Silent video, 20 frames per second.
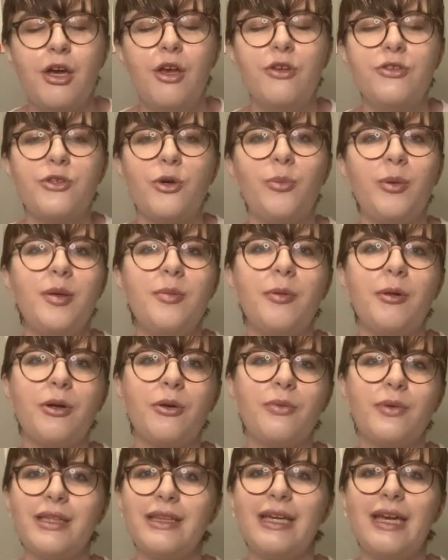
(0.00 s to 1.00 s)
so people are
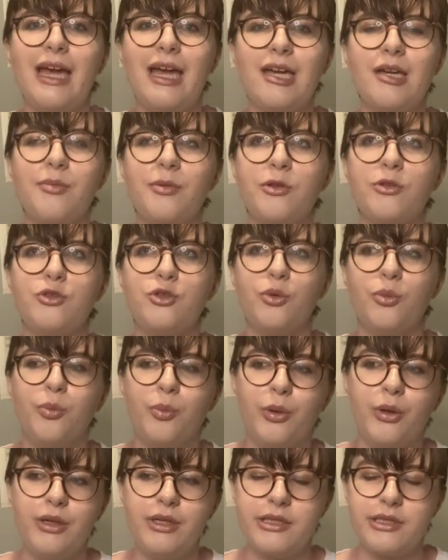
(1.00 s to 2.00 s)
really able to
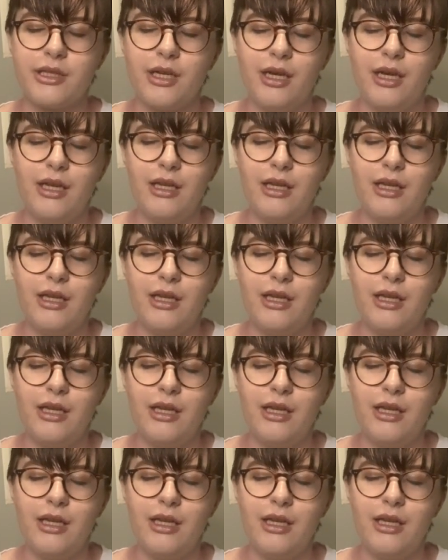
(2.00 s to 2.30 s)
put